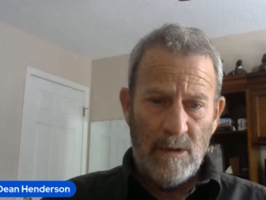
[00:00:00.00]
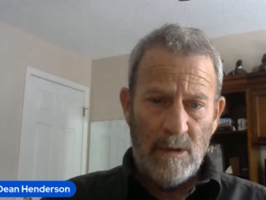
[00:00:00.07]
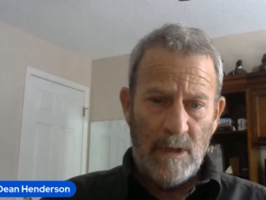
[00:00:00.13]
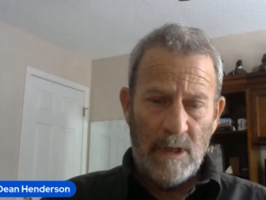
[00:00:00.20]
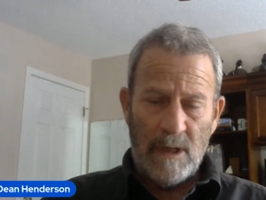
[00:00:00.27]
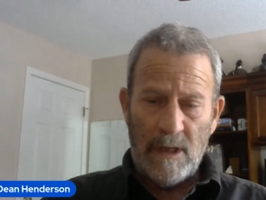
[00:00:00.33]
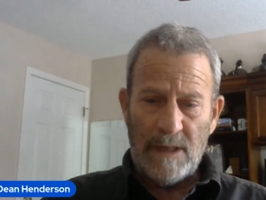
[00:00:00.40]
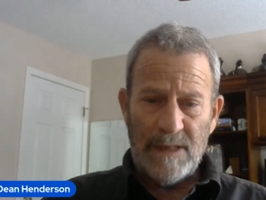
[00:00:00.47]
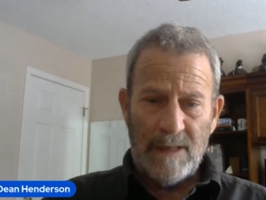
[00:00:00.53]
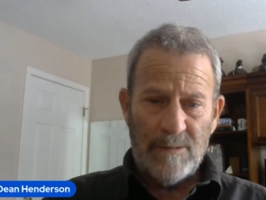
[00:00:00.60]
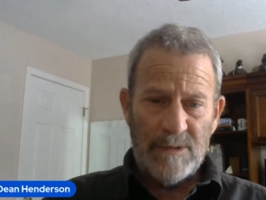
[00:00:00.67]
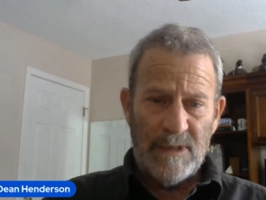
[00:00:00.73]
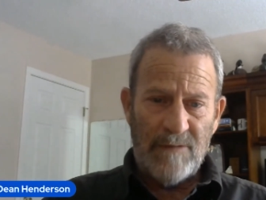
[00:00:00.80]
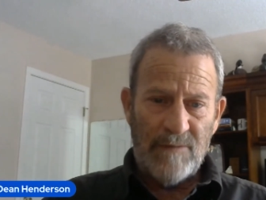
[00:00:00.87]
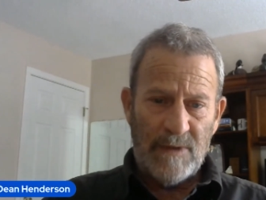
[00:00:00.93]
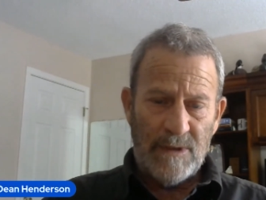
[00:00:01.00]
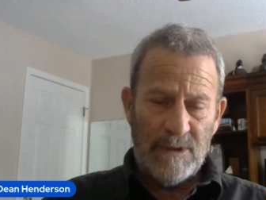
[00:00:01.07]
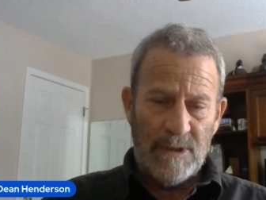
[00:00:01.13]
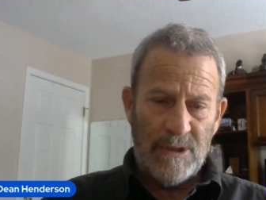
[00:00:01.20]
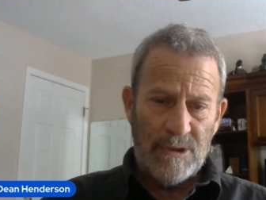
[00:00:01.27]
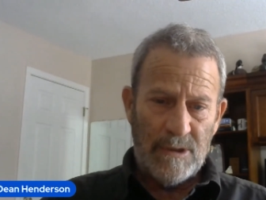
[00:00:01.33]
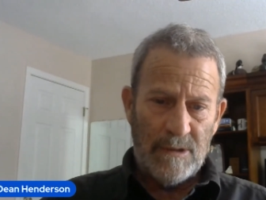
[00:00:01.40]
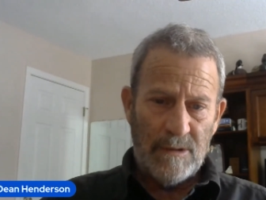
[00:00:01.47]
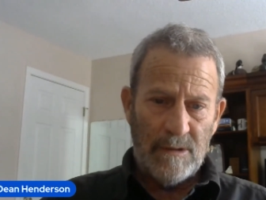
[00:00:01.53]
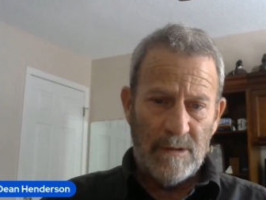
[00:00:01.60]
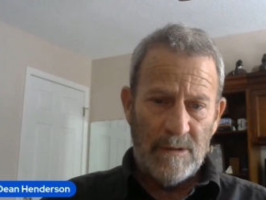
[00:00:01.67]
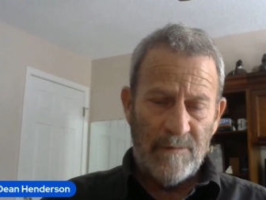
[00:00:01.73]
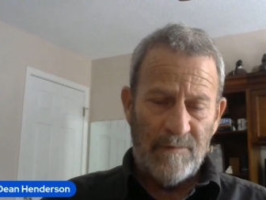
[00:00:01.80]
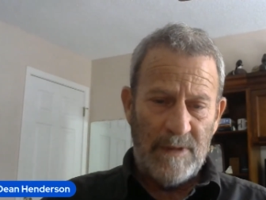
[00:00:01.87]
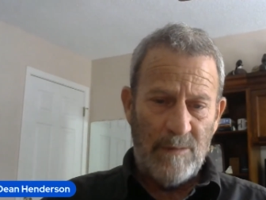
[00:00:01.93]
and a lot of times they've conditioned
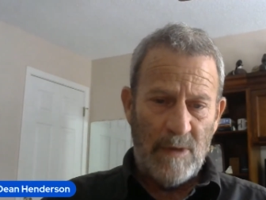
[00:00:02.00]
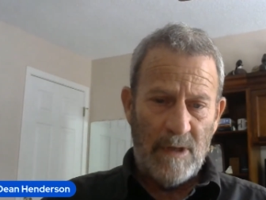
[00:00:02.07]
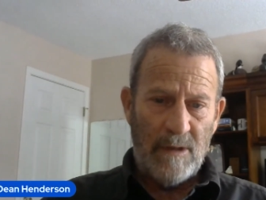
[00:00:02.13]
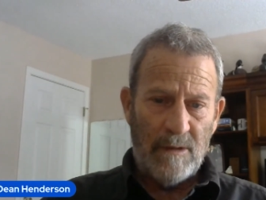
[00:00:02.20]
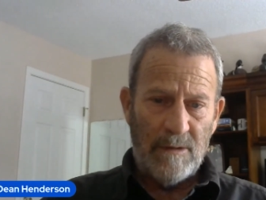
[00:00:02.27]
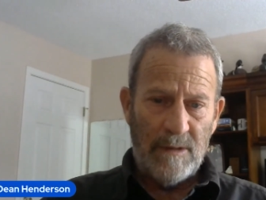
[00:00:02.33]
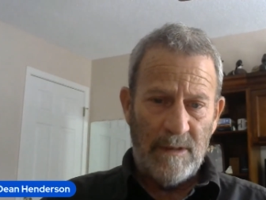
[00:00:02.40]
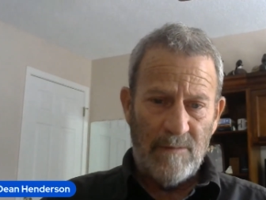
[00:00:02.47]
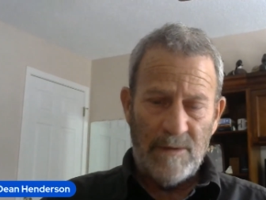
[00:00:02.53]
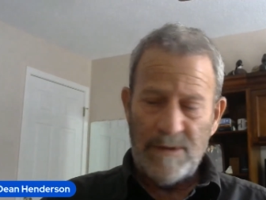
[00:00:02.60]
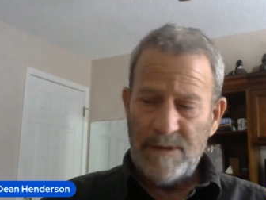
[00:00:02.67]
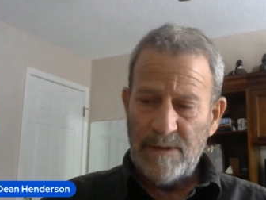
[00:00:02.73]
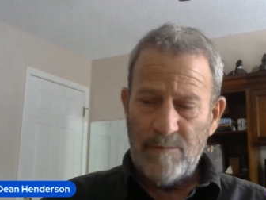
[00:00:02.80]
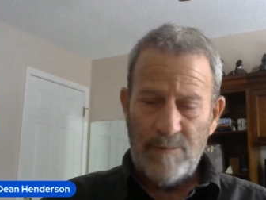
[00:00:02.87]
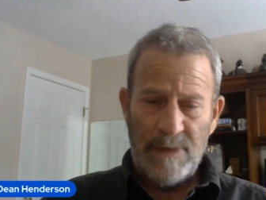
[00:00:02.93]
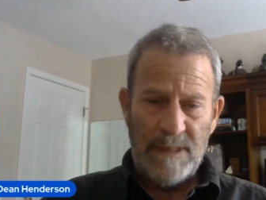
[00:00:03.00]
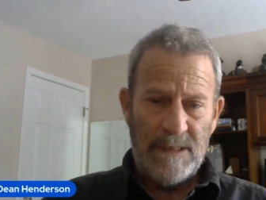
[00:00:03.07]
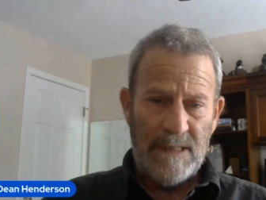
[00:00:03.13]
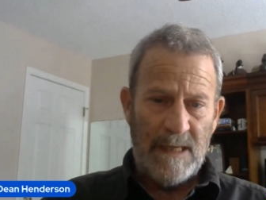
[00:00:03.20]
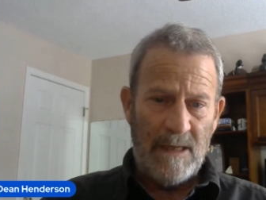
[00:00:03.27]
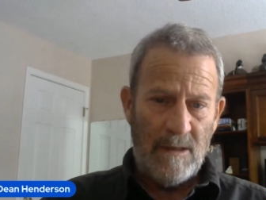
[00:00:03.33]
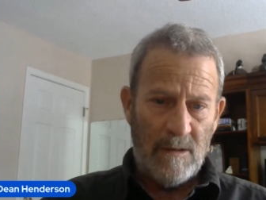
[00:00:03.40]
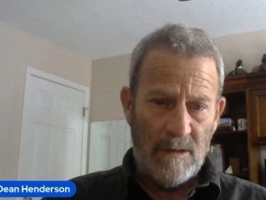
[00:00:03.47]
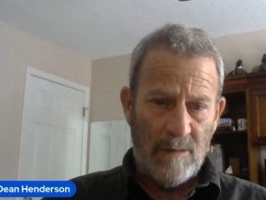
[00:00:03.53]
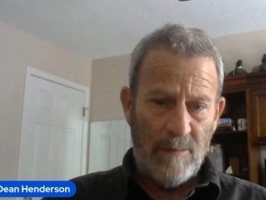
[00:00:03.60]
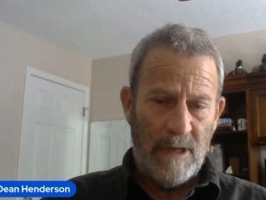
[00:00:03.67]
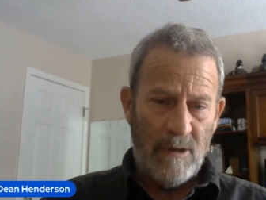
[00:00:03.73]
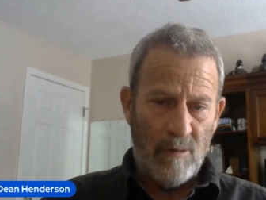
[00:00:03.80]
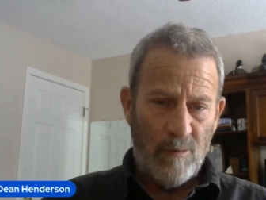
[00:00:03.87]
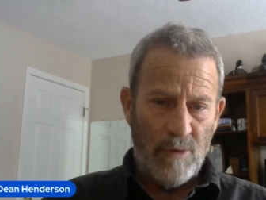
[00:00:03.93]
the female even to beat down the
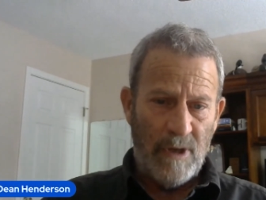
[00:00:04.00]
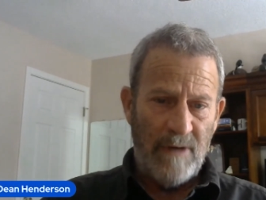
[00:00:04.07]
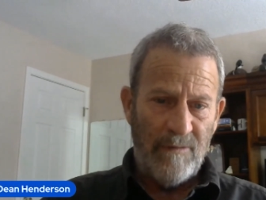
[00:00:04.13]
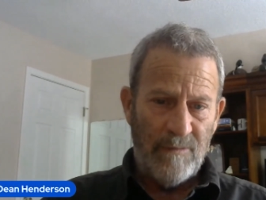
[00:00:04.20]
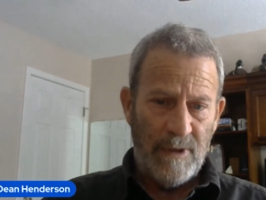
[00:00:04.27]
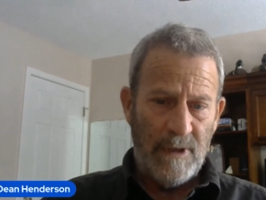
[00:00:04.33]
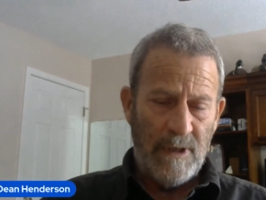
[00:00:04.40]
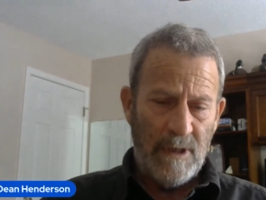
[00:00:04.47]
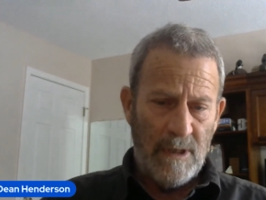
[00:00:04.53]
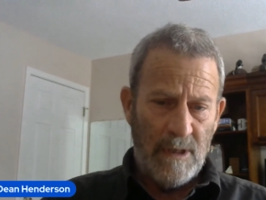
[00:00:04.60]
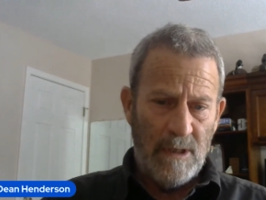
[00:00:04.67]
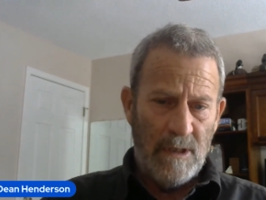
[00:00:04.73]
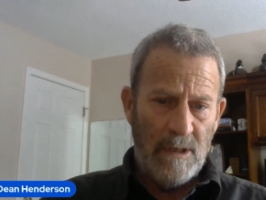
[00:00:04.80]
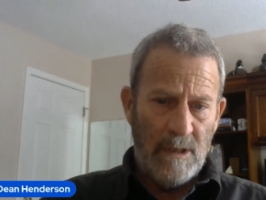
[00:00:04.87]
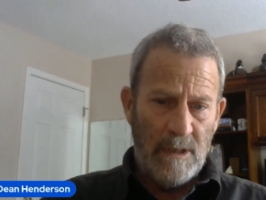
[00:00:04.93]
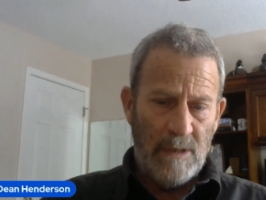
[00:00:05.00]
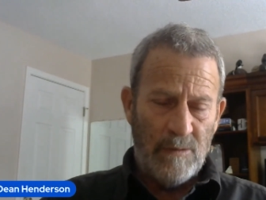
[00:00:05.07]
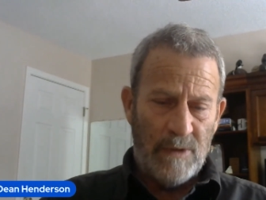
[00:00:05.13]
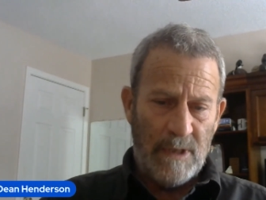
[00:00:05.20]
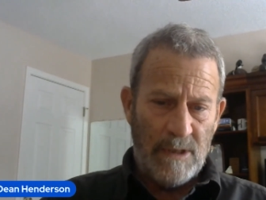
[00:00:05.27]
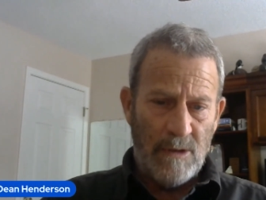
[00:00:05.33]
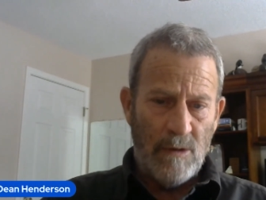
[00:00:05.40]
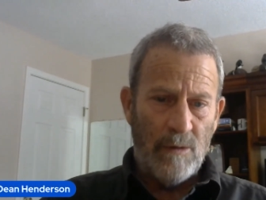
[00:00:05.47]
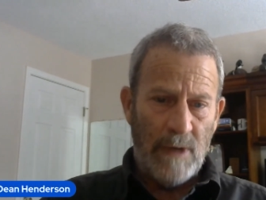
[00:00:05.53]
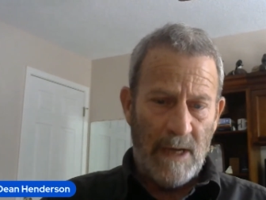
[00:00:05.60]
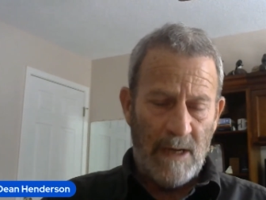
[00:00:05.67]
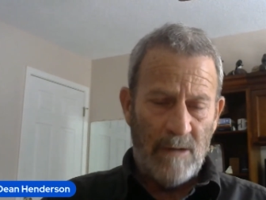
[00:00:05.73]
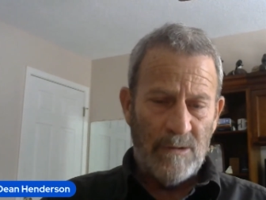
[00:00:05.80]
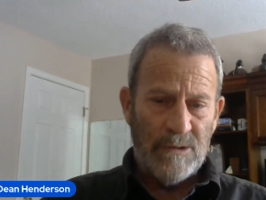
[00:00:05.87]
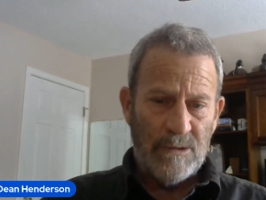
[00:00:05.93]
male bravery within your own
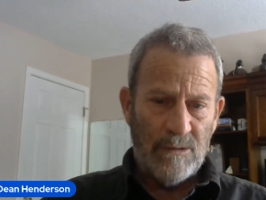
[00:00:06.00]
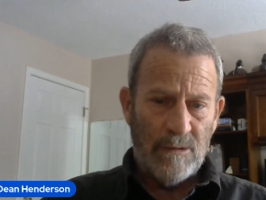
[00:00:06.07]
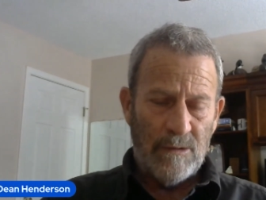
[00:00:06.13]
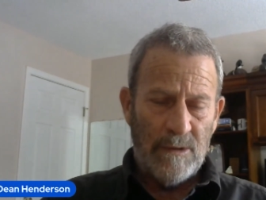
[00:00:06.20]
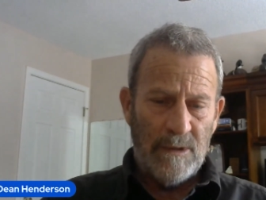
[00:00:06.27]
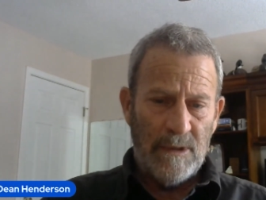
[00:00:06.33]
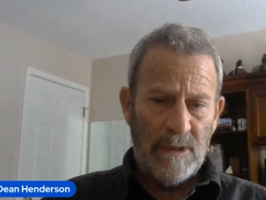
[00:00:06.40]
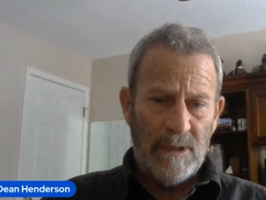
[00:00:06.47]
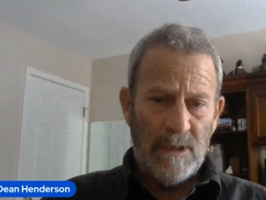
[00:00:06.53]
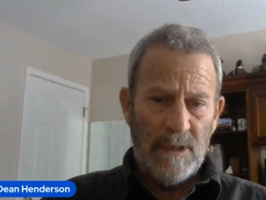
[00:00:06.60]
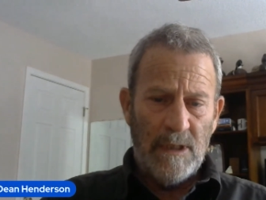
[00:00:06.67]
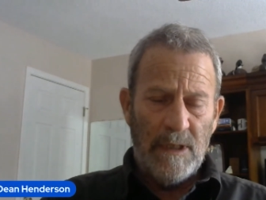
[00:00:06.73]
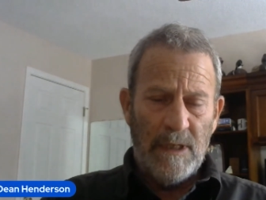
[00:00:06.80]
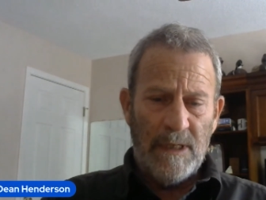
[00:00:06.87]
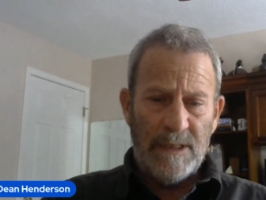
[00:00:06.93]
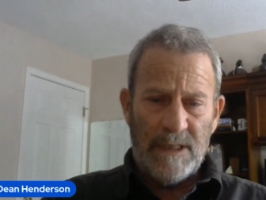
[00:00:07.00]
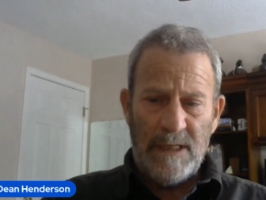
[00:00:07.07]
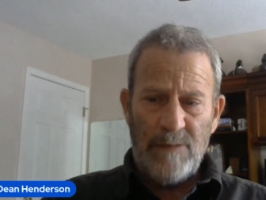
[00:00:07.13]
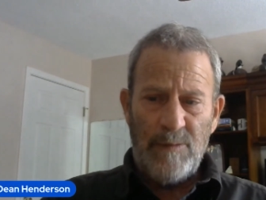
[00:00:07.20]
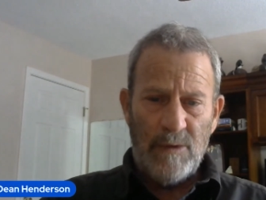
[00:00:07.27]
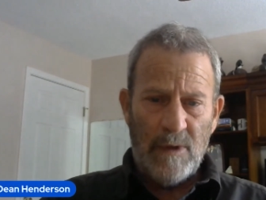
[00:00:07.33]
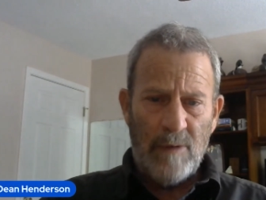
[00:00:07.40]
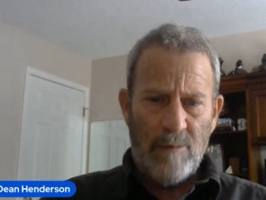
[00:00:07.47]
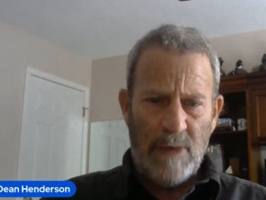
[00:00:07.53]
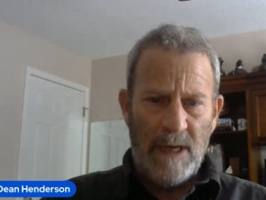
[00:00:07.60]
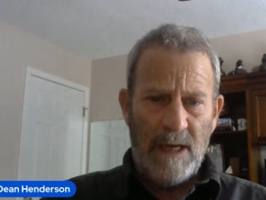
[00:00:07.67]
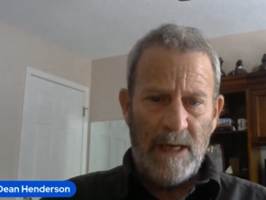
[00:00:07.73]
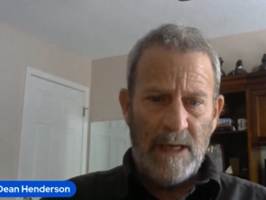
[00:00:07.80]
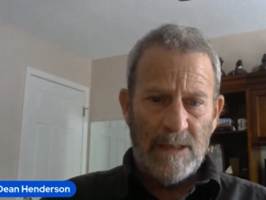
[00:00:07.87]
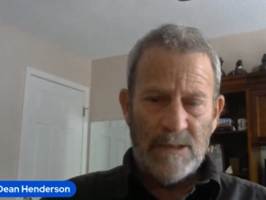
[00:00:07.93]
household and keep you at
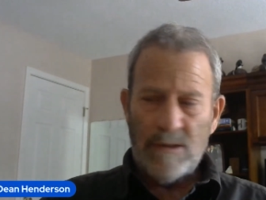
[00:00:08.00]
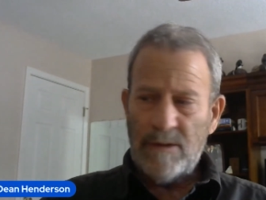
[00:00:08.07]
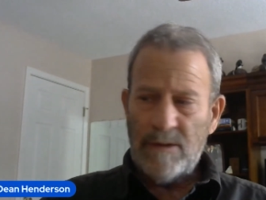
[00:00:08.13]
bay so